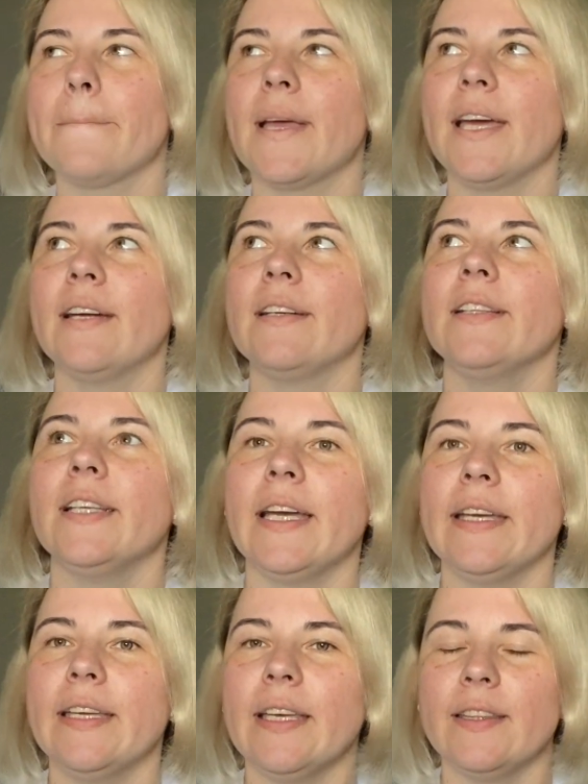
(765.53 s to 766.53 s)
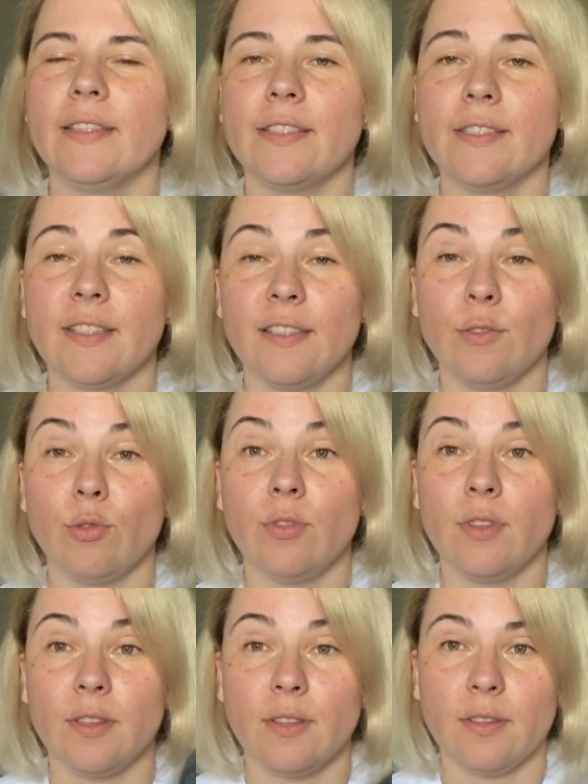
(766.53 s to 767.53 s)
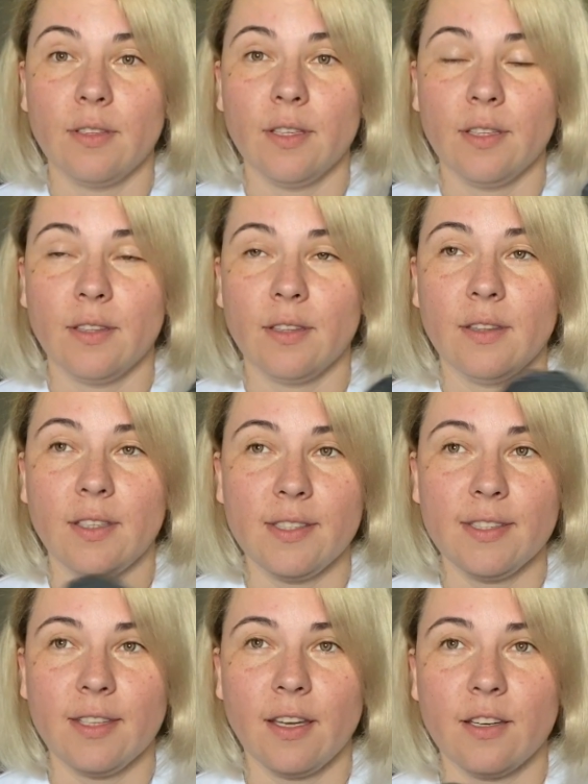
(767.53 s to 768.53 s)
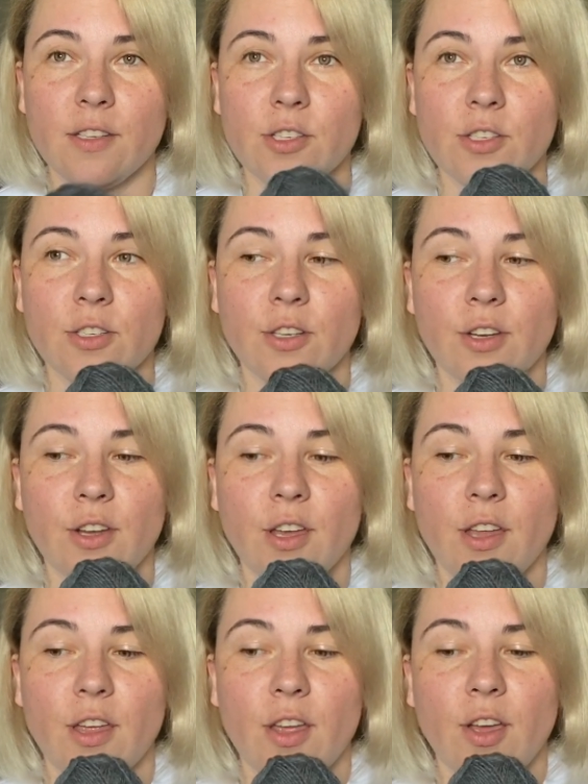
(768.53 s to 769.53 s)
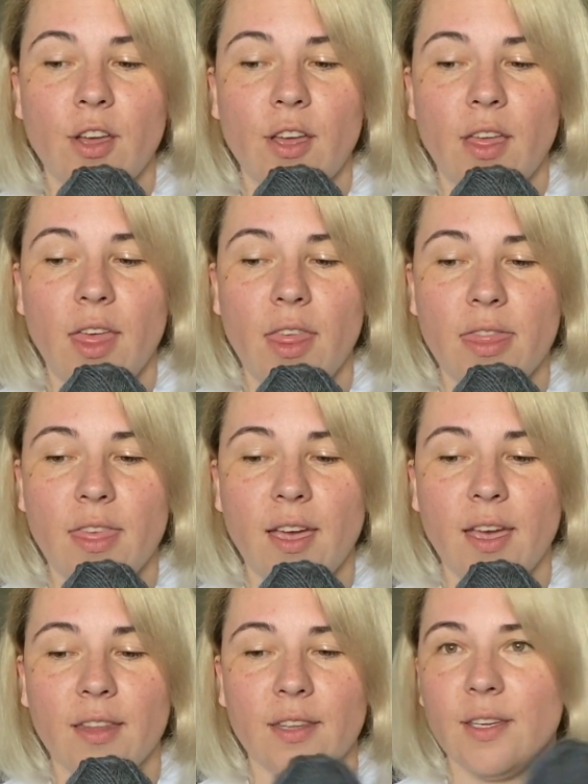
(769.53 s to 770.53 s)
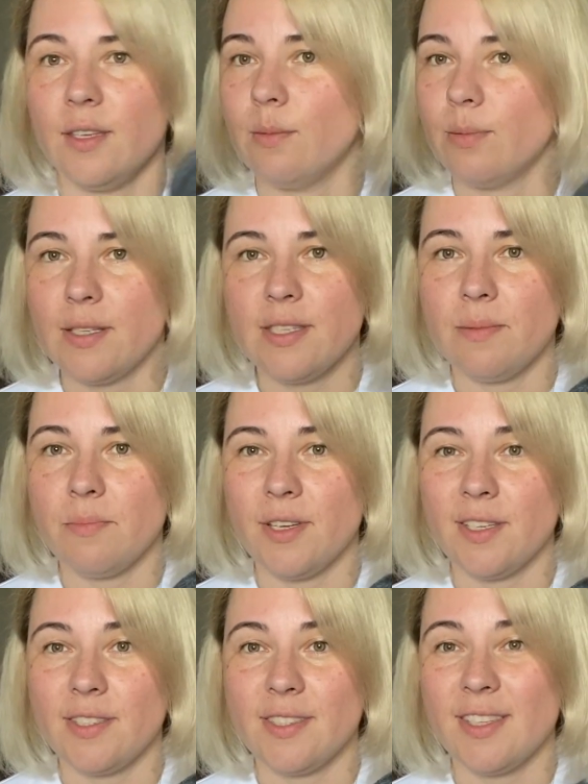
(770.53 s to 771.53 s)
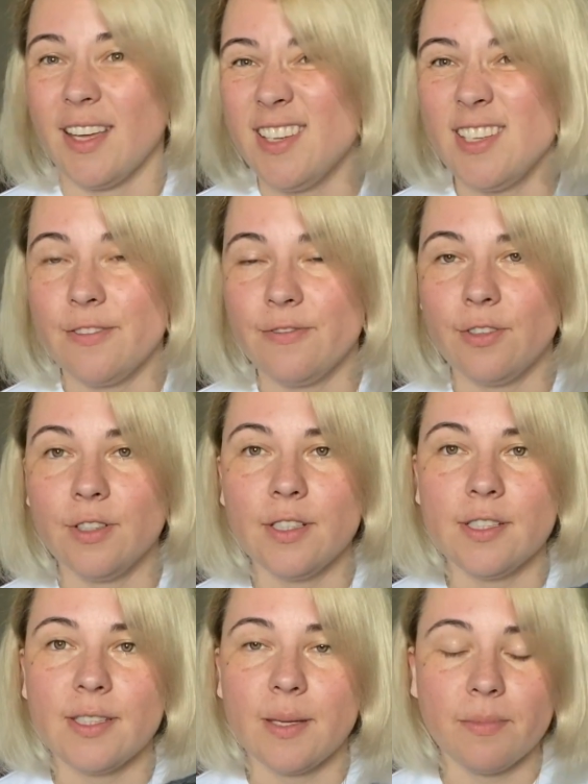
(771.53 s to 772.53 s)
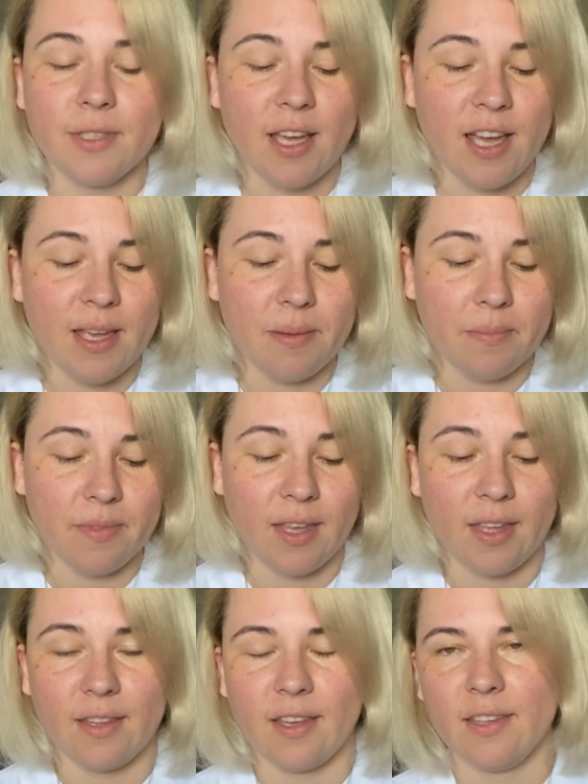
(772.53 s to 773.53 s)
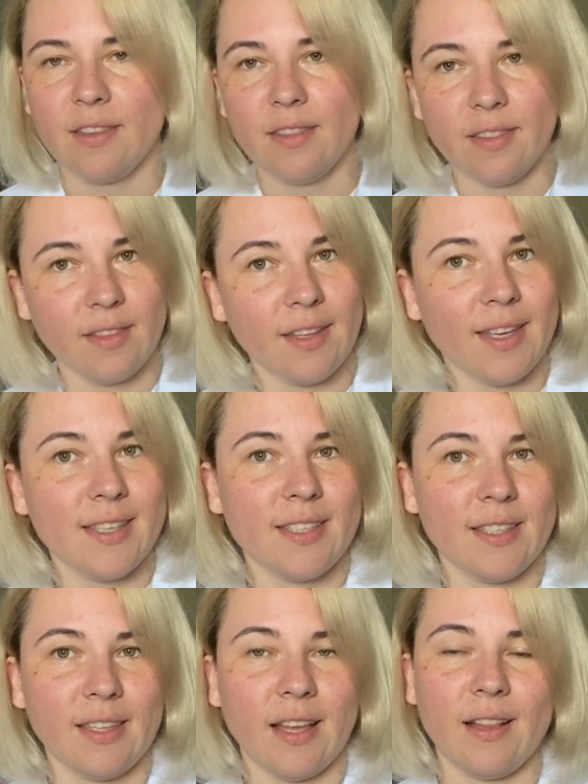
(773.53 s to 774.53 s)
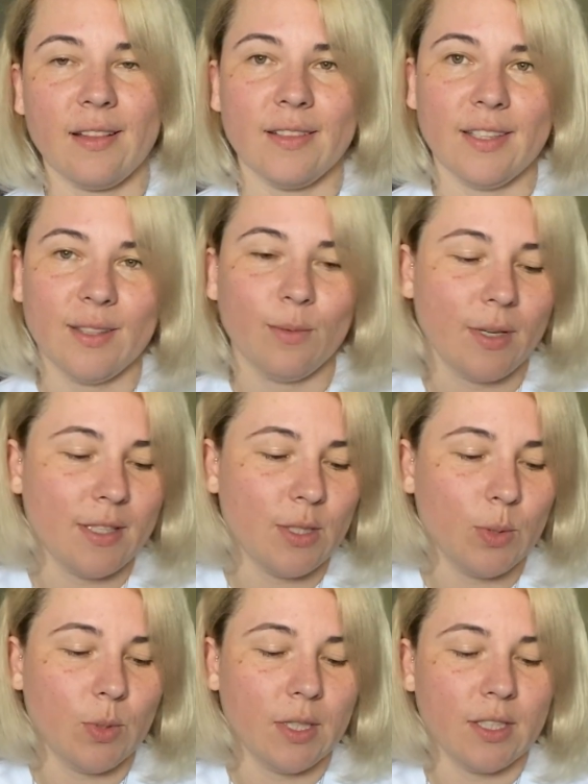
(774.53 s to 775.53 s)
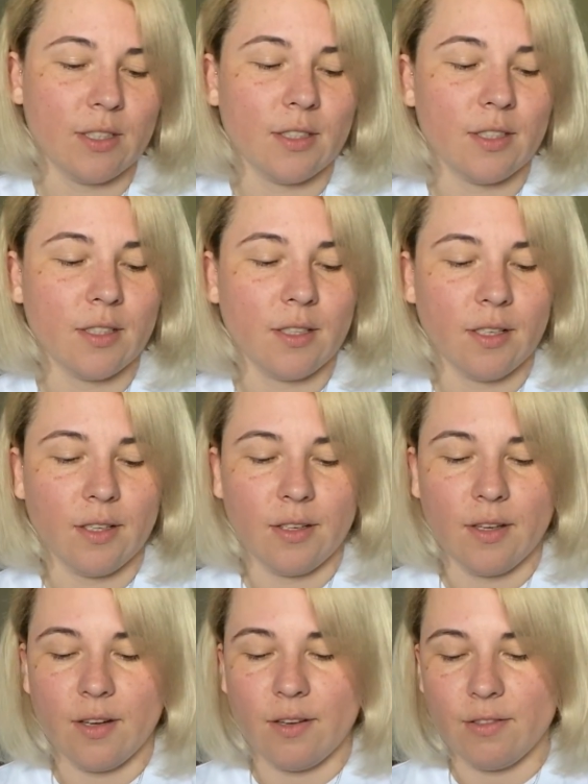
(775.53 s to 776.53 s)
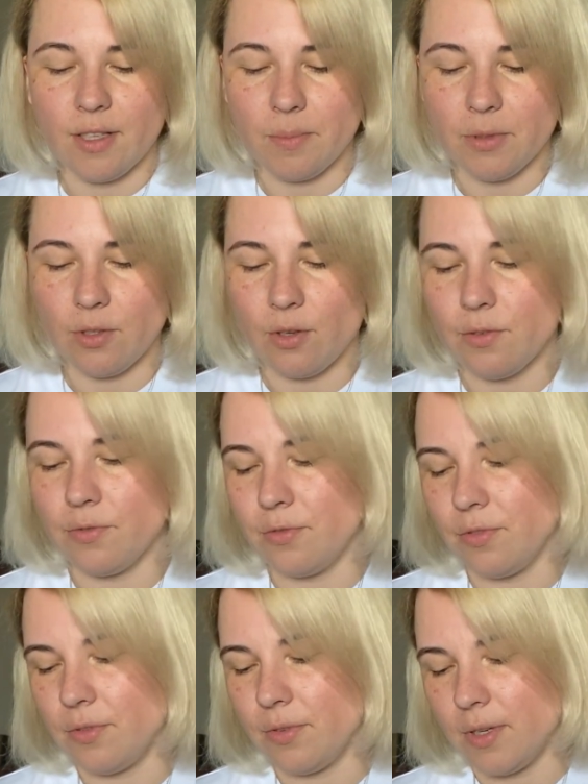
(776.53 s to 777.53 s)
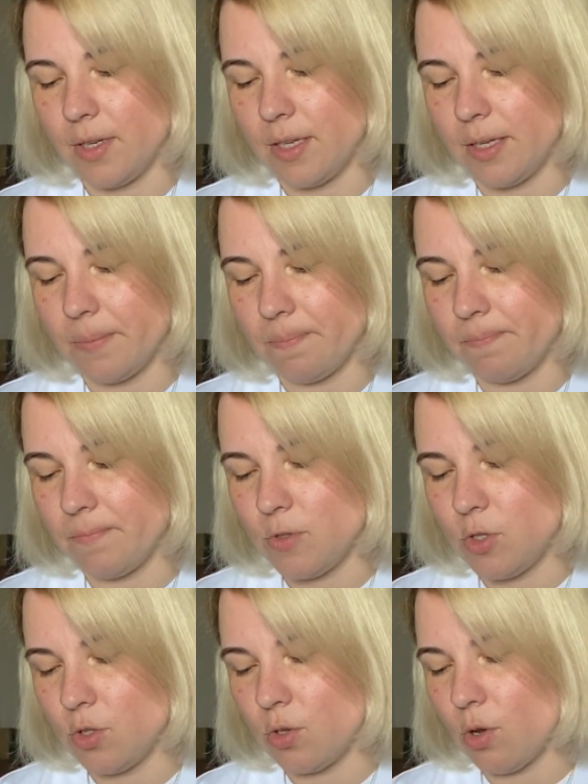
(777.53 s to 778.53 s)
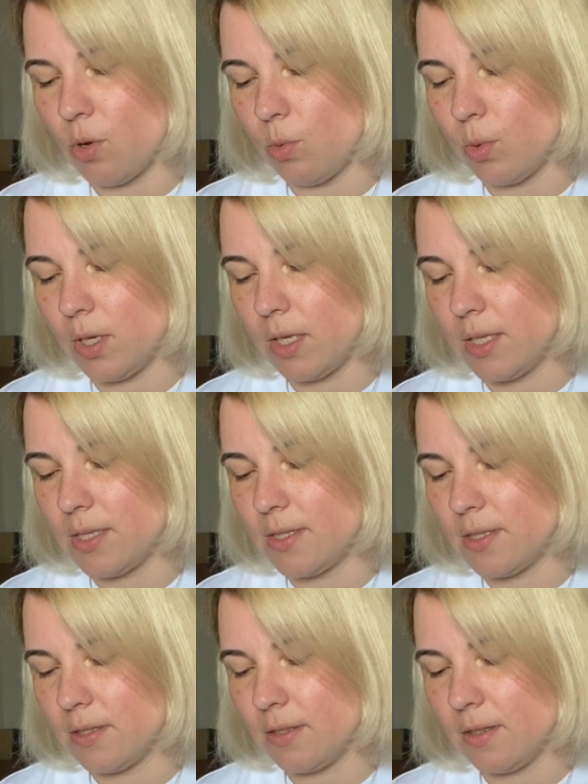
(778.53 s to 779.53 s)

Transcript: earlier I get this in this stash, and then it was in my stash for some time. Then I, as I tell, knit one sweater, rip it off, and so it's